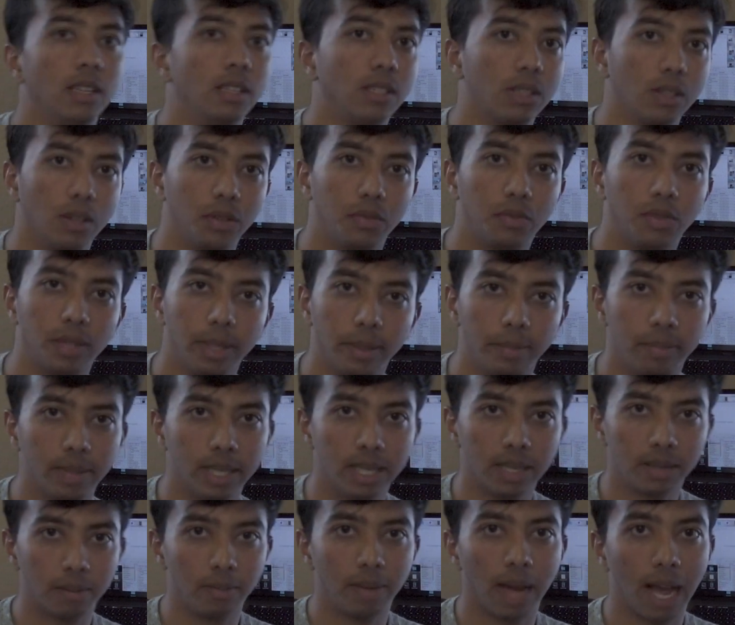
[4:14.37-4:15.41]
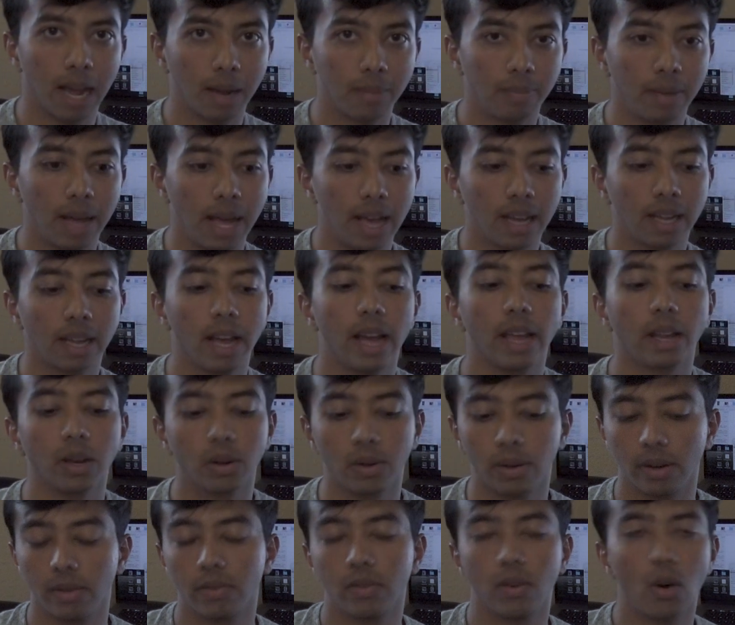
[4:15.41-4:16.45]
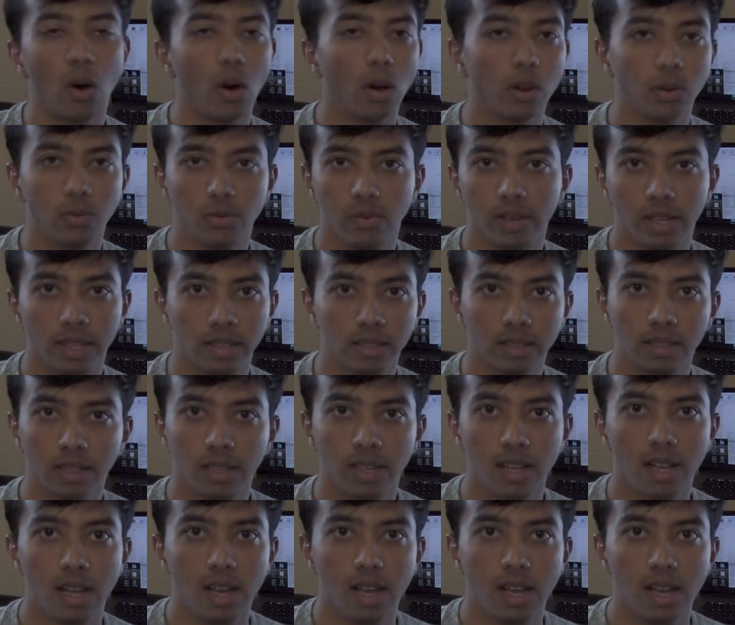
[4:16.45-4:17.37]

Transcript: So for a bigger backpack, I could have gone with